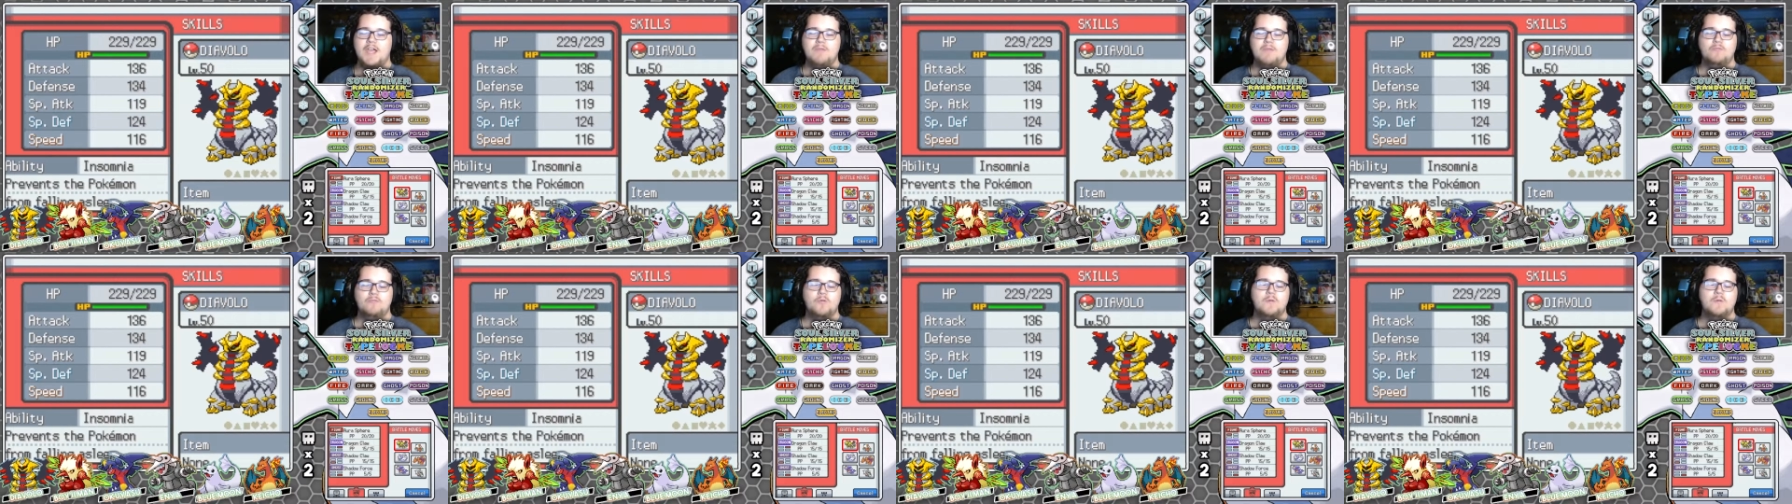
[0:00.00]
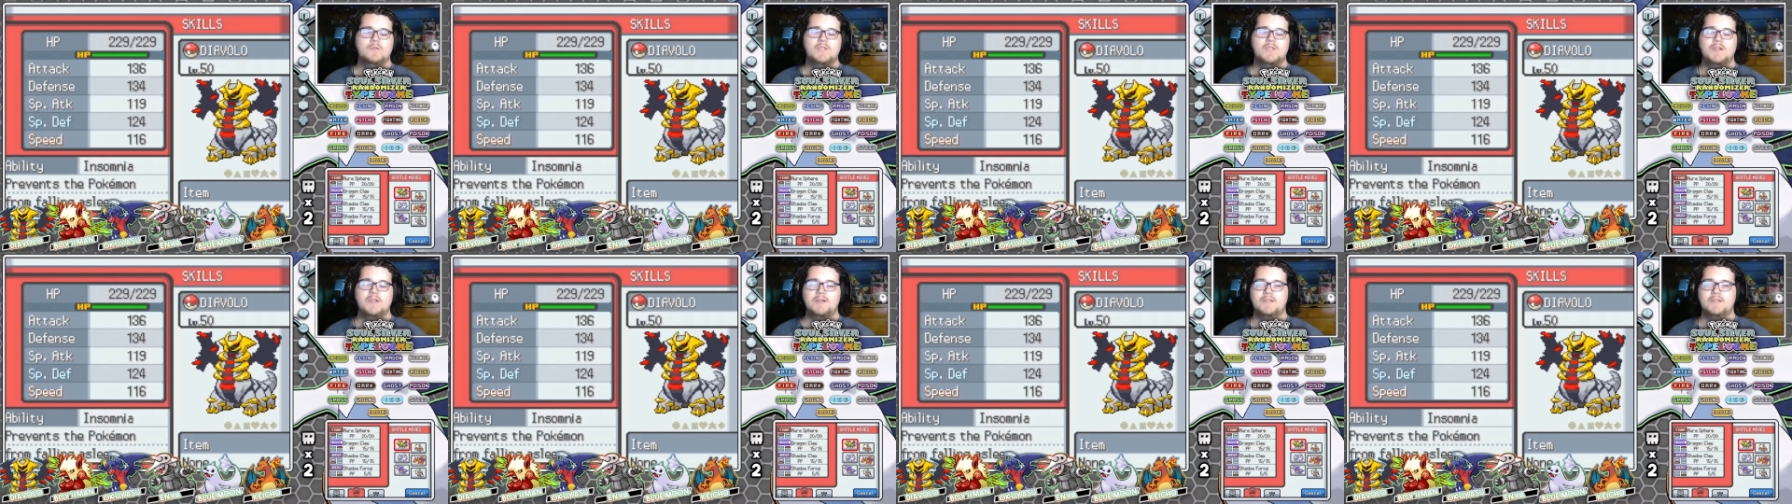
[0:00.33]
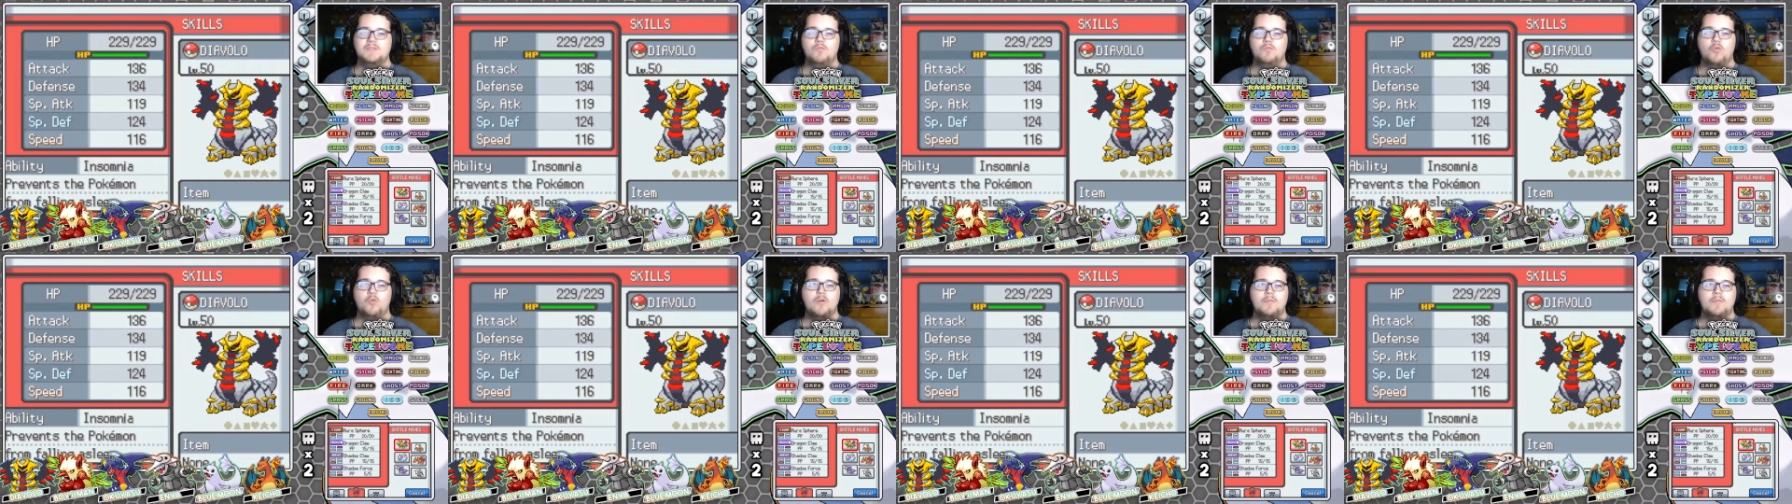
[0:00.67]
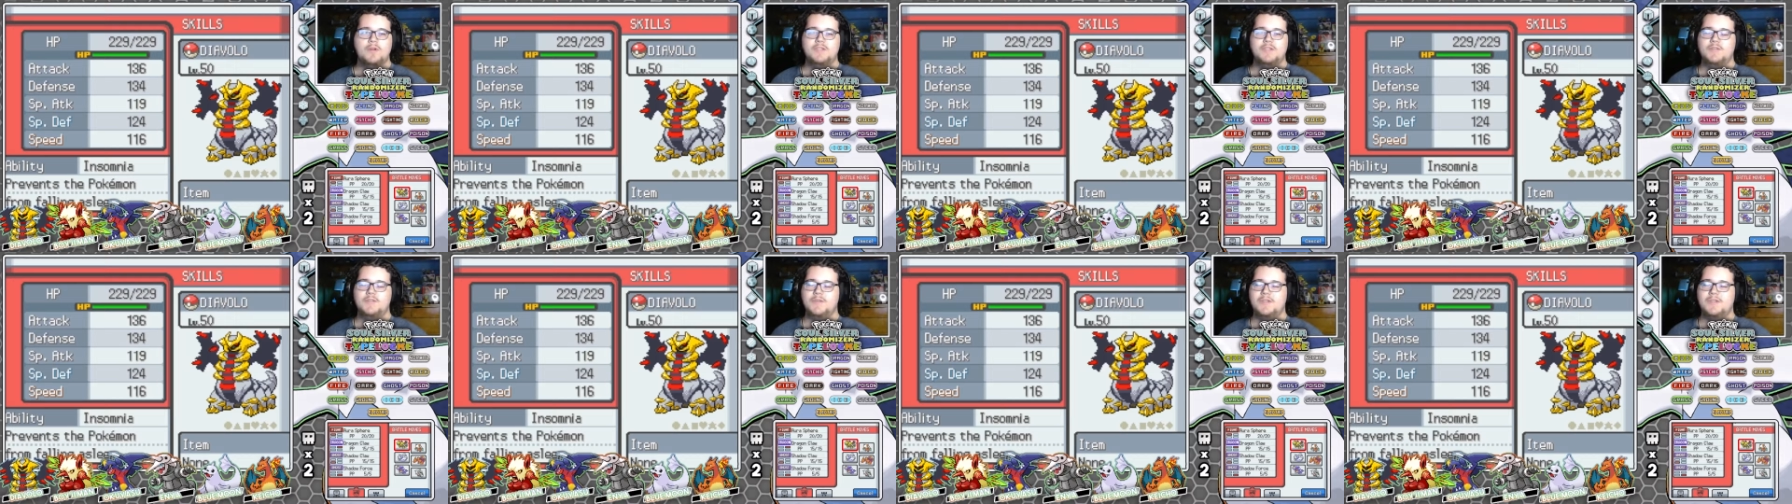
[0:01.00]
Roar of Time does more, but
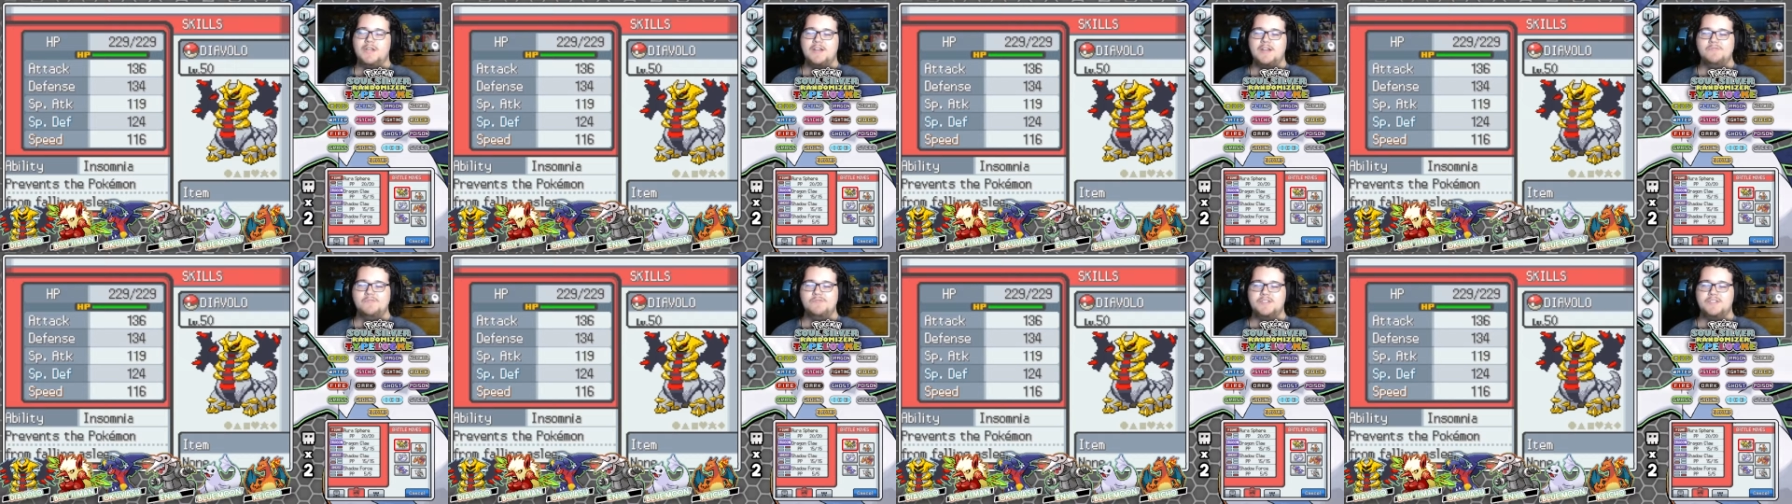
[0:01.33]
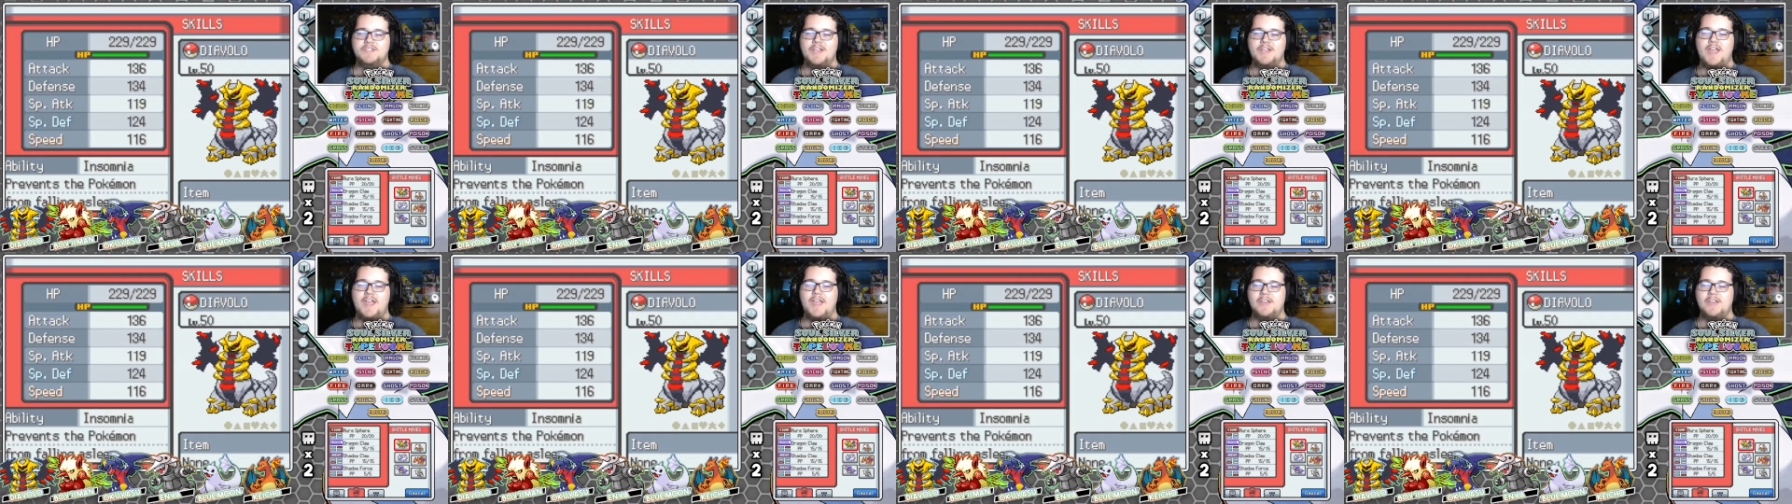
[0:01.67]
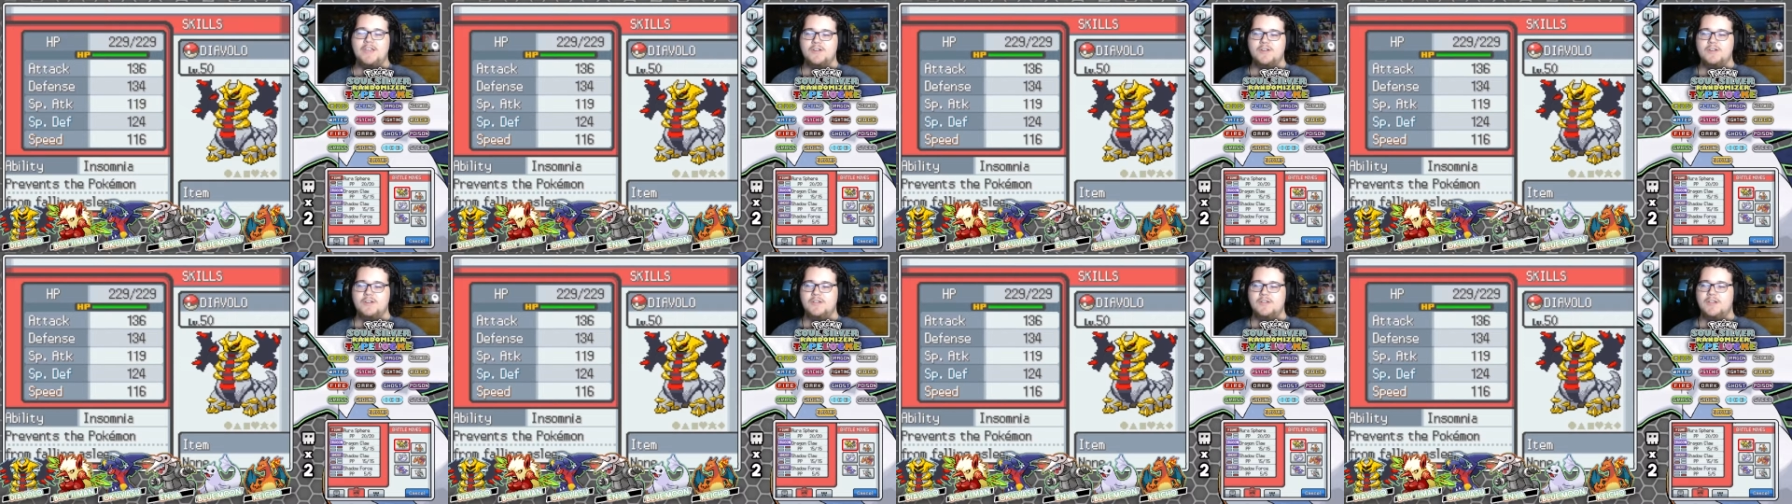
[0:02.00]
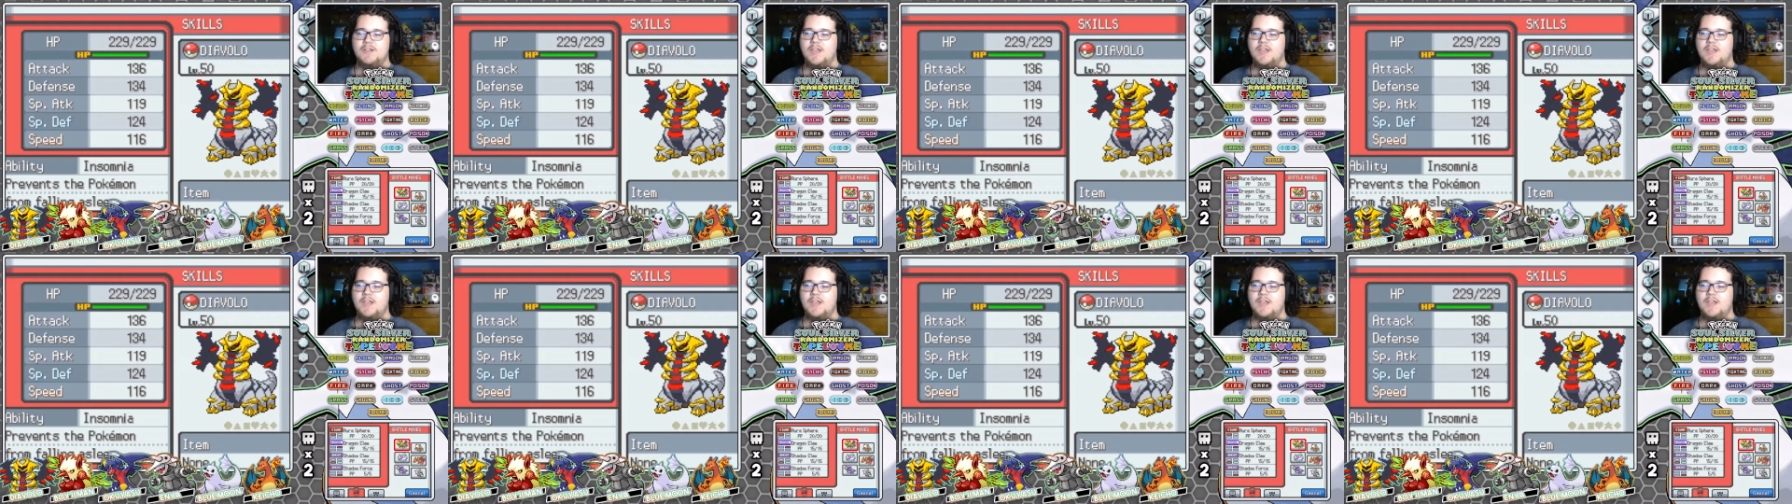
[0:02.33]
it's only 90% accurate.